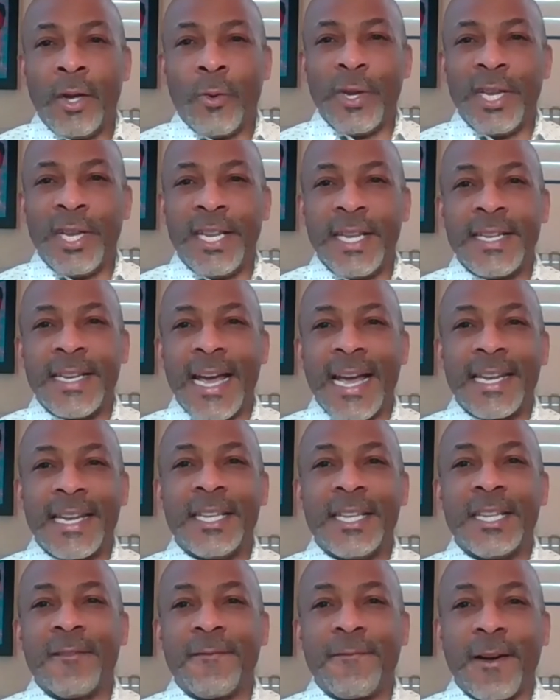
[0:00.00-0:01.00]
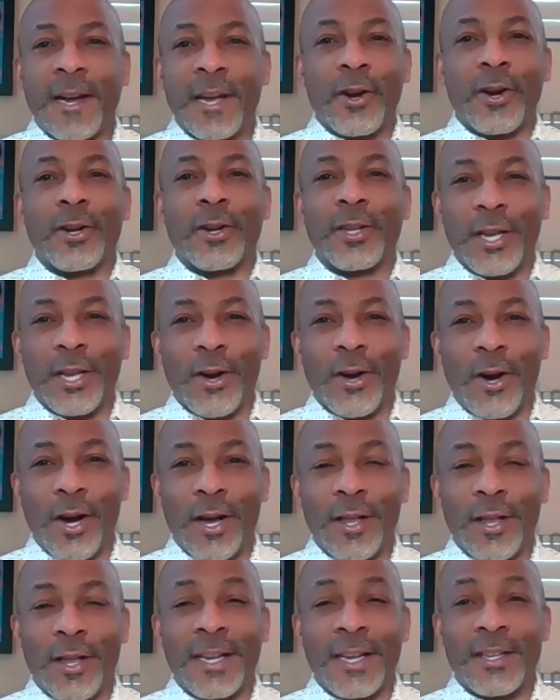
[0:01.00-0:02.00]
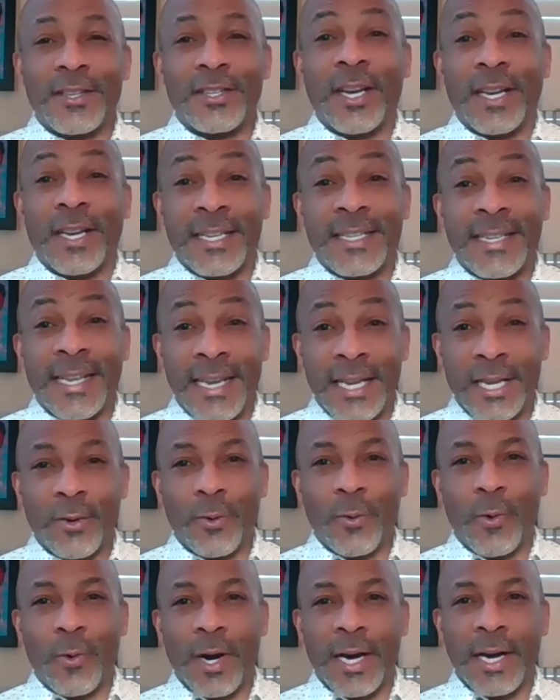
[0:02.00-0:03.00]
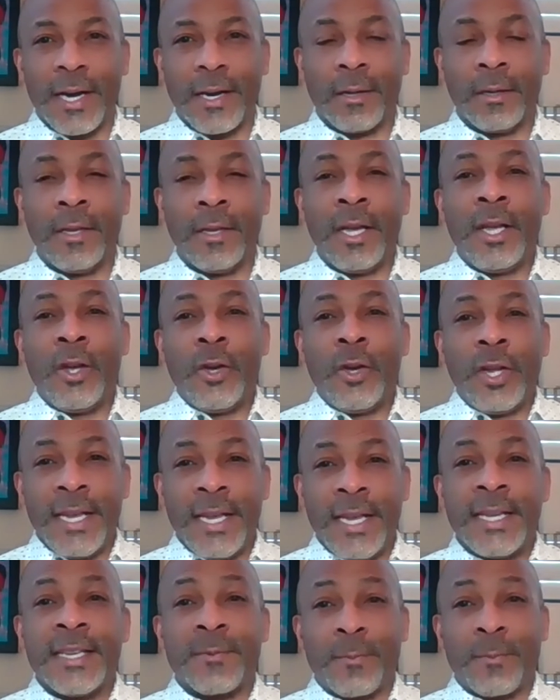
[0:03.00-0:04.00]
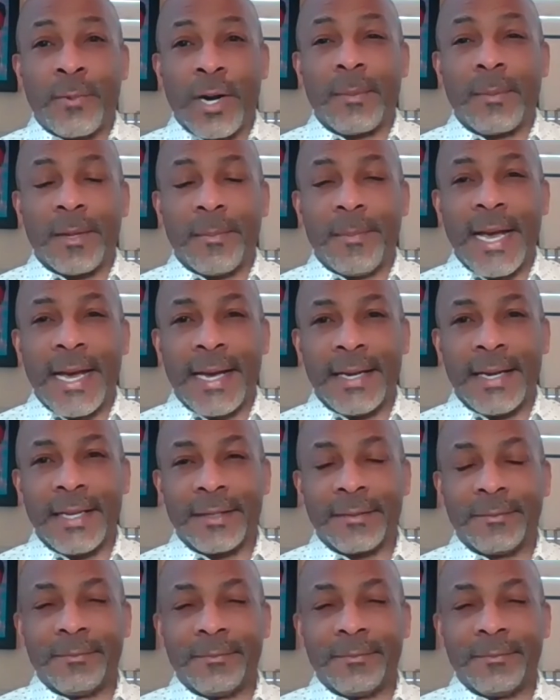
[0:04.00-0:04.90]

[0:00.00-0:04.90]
we didn't identify early on that it's going to take a while is problematic.